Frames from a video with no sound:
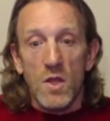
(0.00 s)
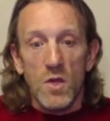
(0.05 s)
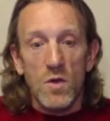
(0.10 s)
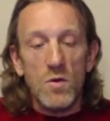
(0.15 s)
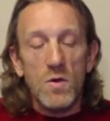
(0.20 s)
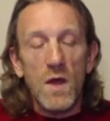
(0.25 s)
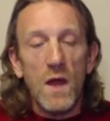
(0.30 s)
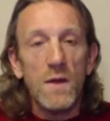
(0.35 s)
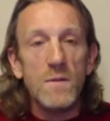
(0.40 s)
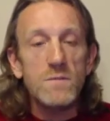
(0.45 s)

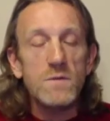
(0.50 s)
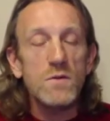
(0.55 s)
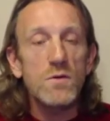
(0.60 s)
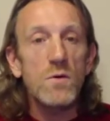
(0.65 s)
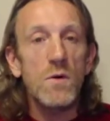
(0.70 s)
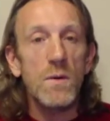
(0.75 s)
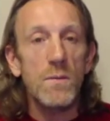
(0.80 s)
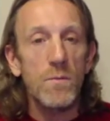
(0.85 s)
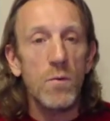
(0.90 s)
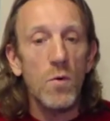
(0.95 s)
you come
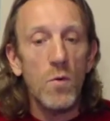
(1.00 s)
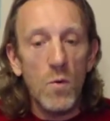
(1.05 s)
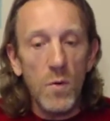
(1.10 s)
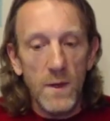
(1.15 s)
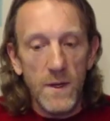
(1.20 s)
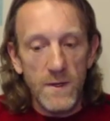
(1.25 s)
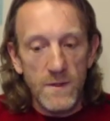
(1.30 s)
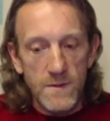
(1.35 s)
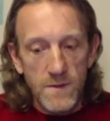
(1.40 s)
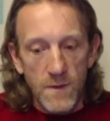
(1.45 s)
to a
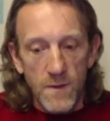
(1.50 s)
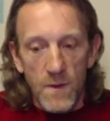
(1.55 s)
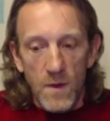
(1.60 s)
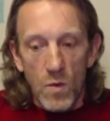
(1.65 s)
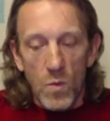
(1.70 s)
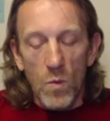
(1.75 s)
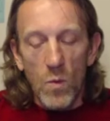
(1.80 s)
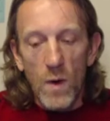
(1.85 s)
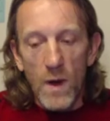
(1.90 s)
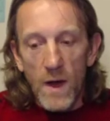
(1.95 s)
point
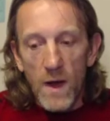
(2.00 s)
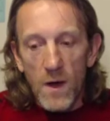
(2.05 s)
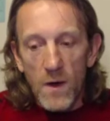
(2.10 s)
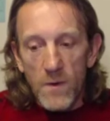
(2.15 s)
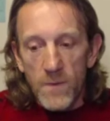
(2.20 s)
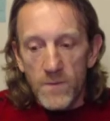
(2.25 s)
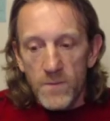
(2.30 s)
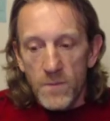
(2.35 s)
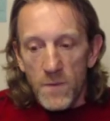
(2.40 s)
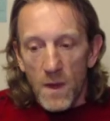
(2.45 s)

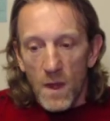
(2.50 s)
where